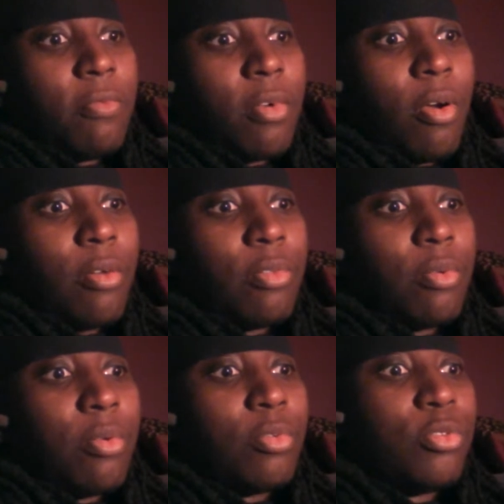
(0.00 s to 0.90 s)
gone
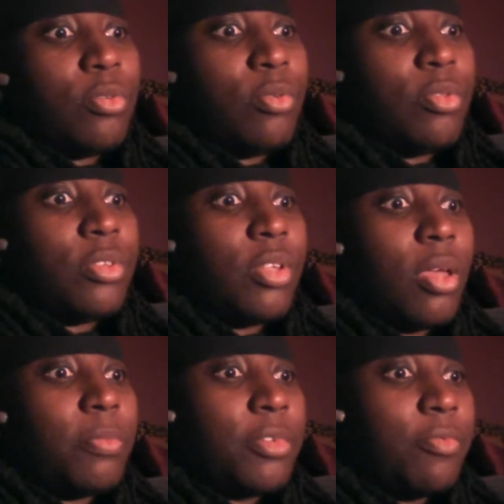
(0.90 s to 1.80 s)
through to the
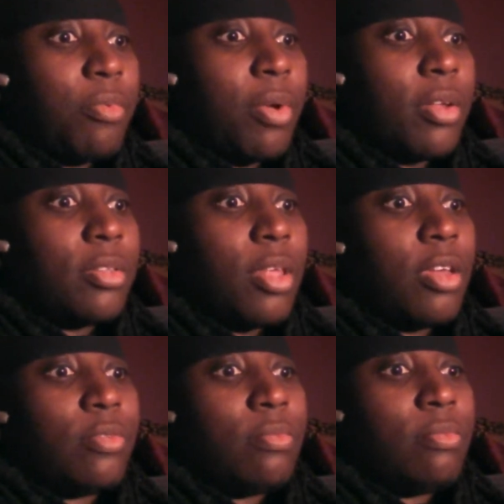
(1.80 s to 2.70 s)
same civil rights that